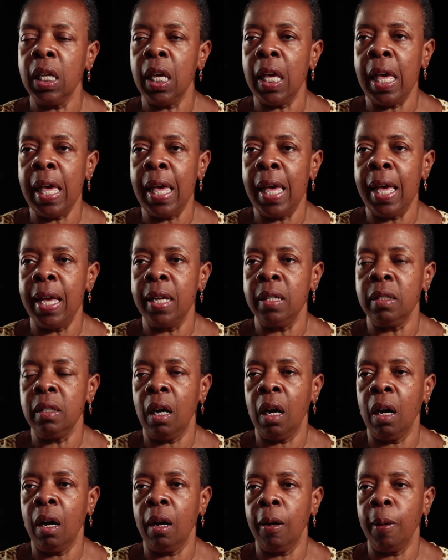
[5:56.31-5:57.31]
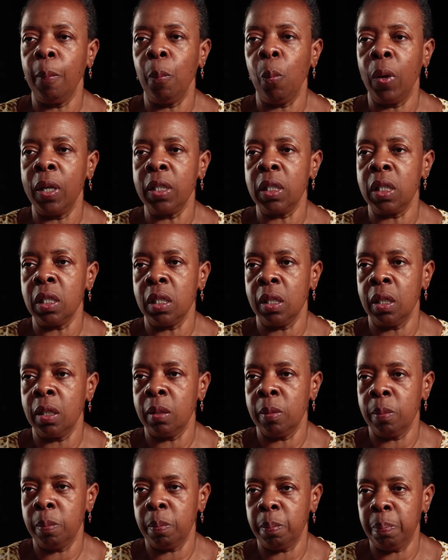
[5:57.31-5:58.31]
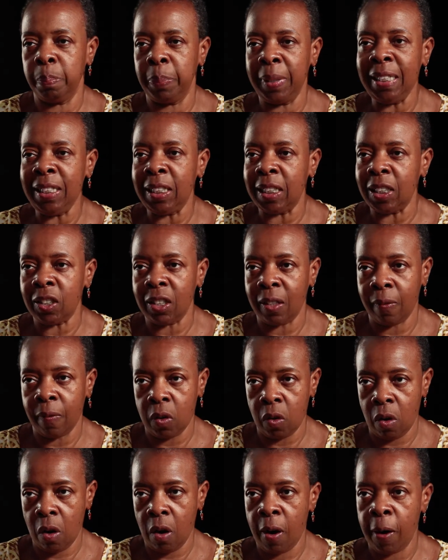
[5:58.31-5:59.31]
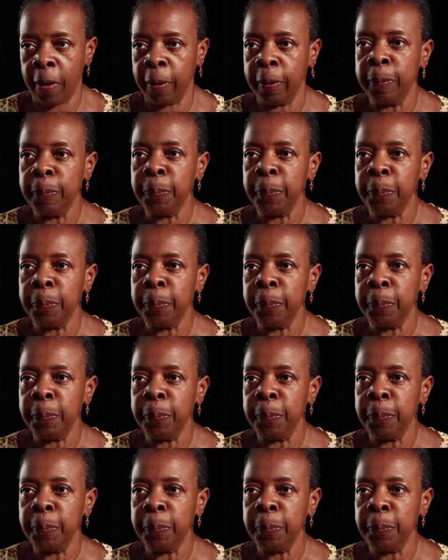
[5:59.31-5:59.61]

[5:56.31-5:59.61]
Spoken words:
and what the pieces of it are.